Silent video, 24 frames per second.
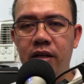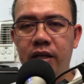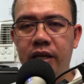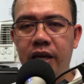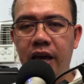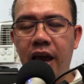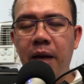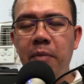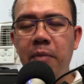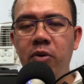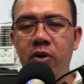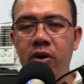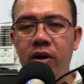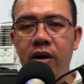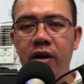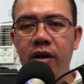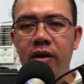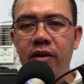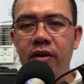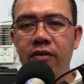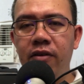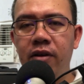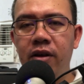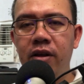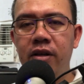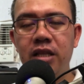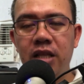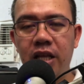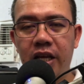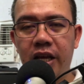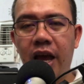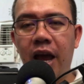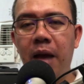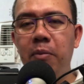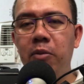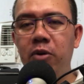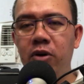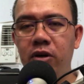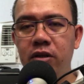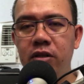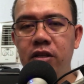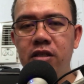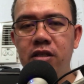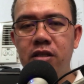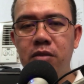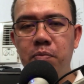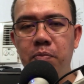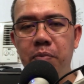camera, the camera
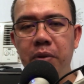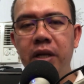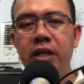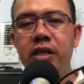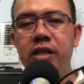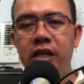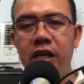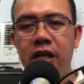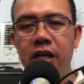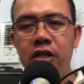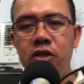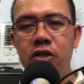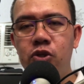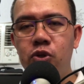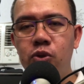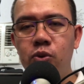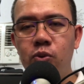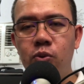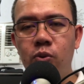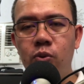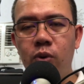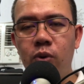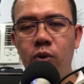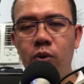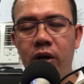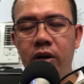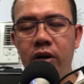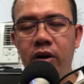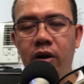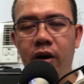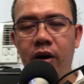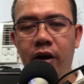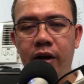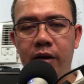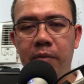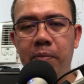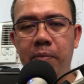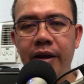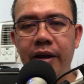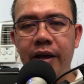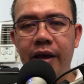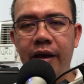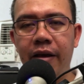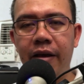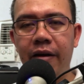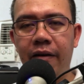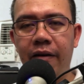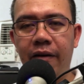that's built into an iPad
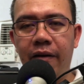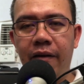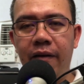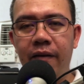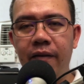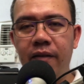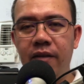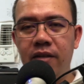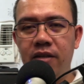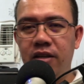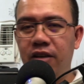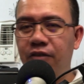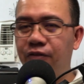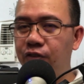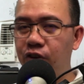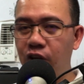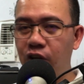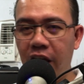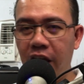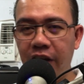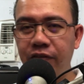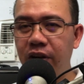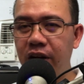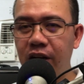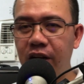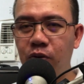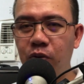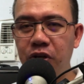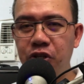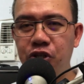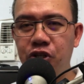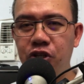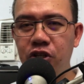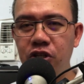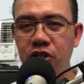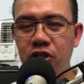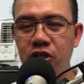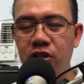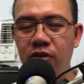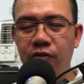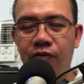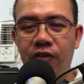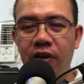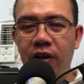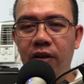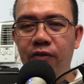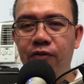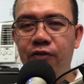Air. If you have any questions,
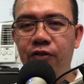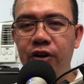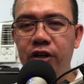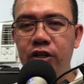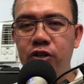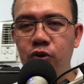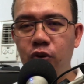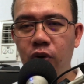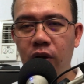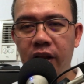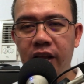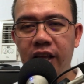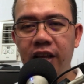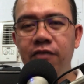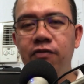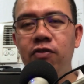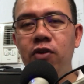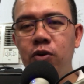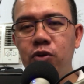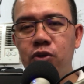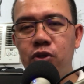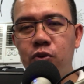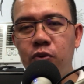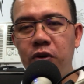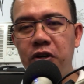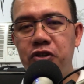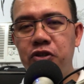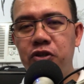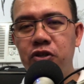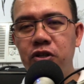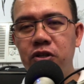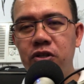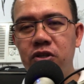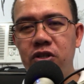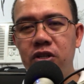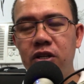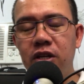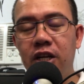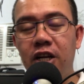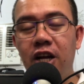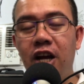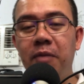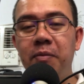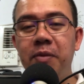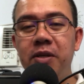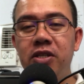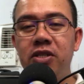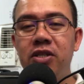feel free to leave those questions in the
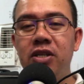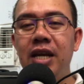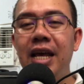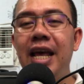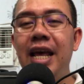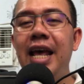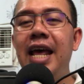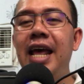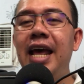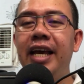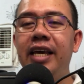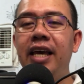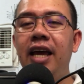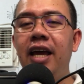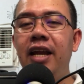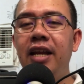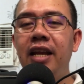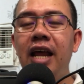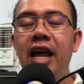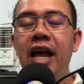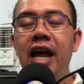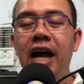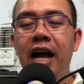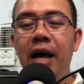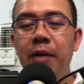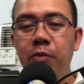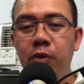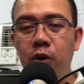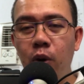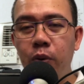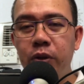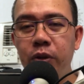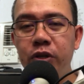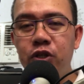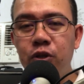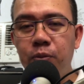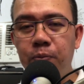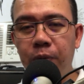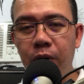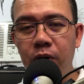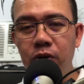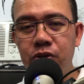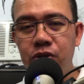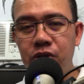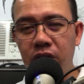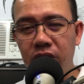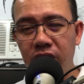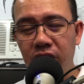comments. Again, I'm going to
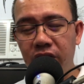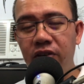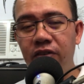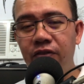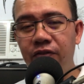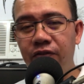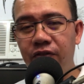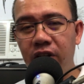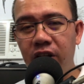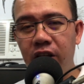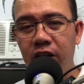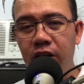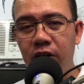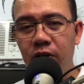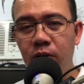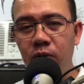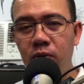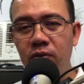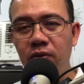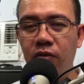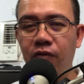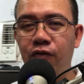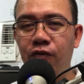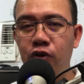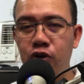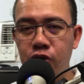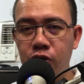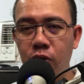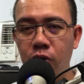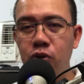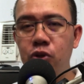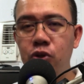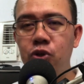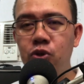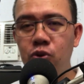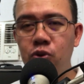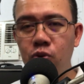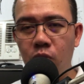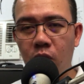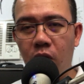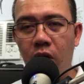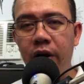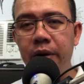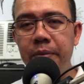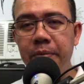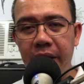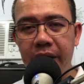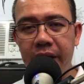post another video for those who
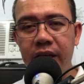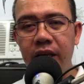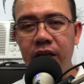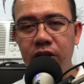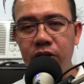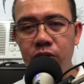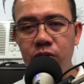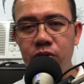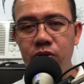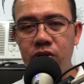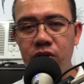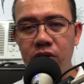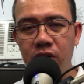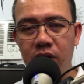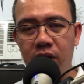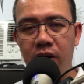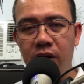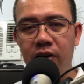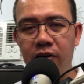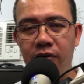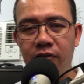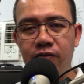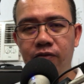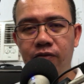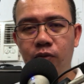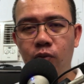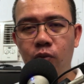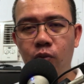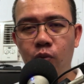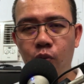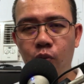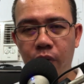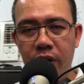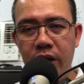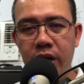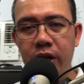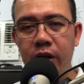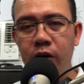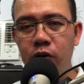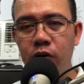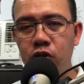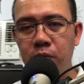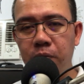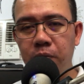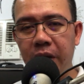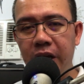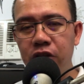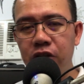are making use of
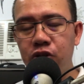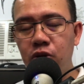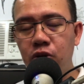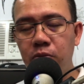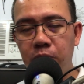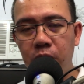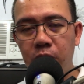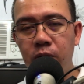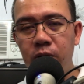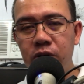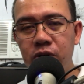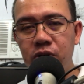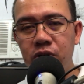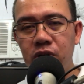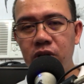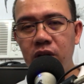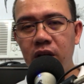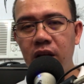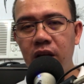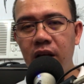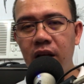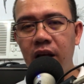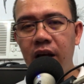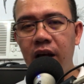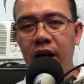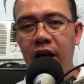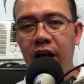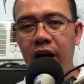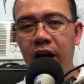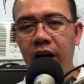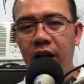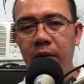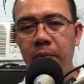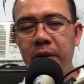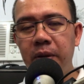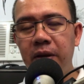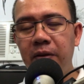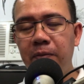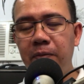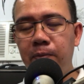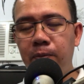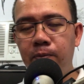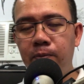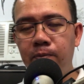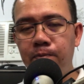Windows-based computers. I'll be